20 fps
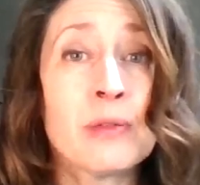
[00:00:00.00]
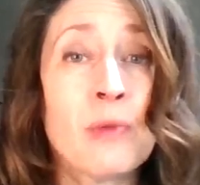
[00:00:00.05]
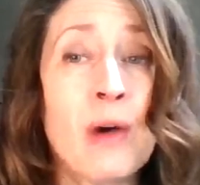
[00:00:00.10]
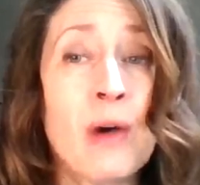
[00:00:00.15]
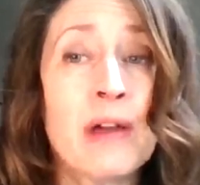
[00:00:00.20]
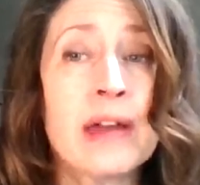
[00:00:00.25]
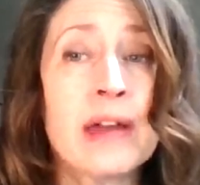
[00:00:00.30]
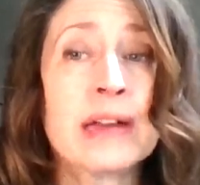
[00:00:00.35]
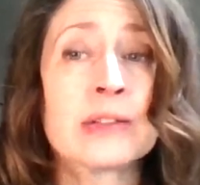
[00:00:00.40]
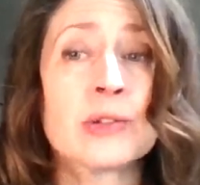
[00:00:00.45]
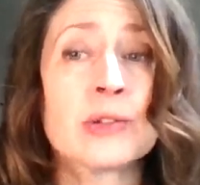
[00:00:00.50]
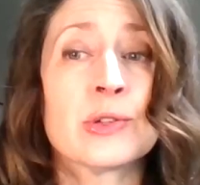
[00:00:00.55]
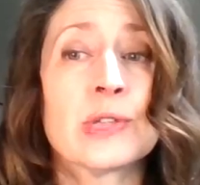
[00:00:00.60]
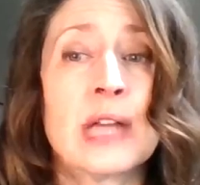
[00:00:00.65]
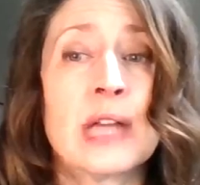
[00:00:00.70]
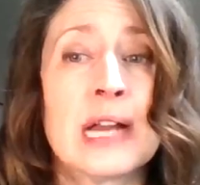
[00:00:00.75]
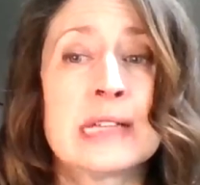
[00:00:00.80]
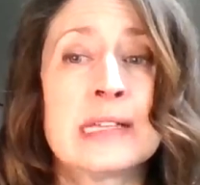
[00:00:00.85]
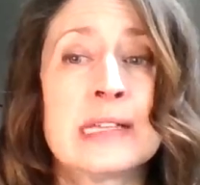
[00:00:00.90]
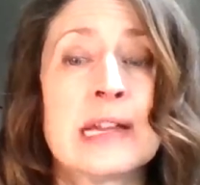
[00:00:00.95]
while
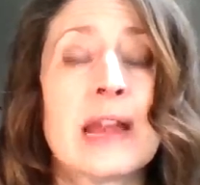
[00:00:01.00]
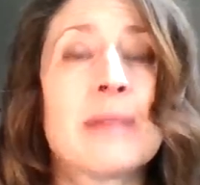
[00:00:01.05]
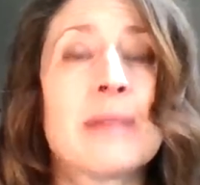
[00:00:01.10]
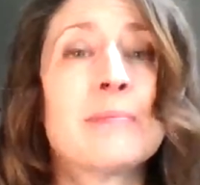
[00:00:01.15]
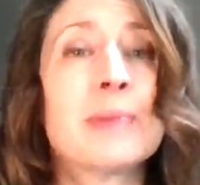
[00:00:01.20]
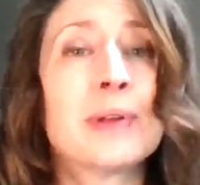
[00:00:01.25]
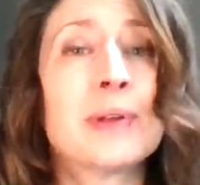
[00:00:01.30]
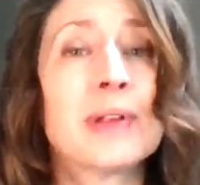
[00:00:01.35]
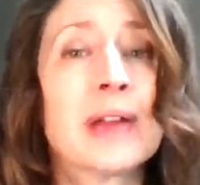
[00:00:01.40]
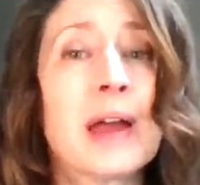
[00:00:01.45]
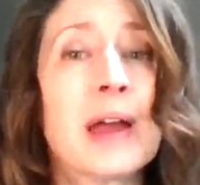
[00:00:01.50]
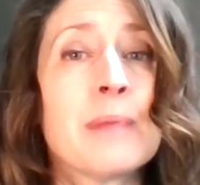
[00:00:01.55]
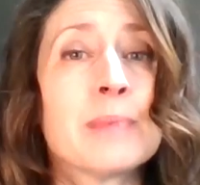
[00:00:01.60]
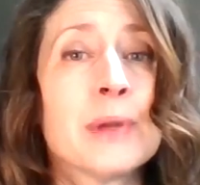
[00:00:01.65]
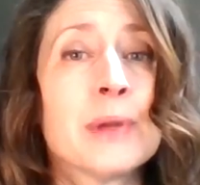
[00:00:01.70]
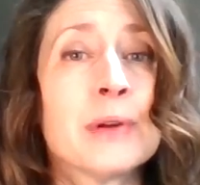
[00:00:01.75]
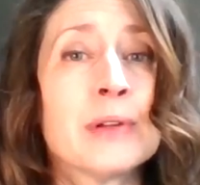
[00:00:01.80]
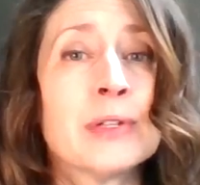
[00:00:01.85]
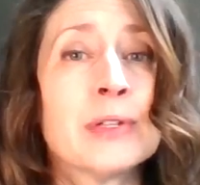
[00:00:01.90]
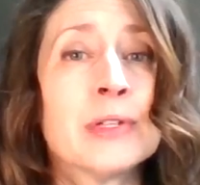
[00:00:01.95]
exercising, and building up
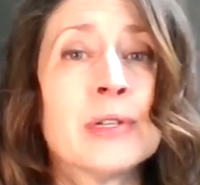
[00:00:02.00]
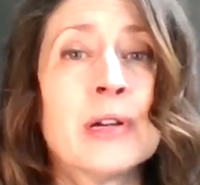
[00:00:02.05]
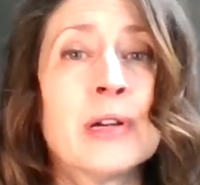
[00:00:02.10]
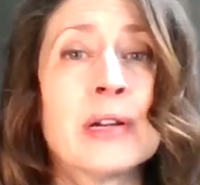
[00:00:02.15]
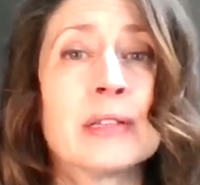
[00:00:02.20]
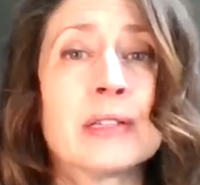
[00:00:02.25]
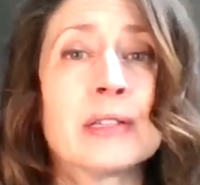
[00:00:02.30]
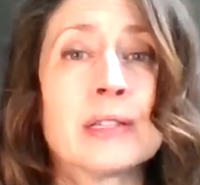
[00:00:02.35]
your endurance.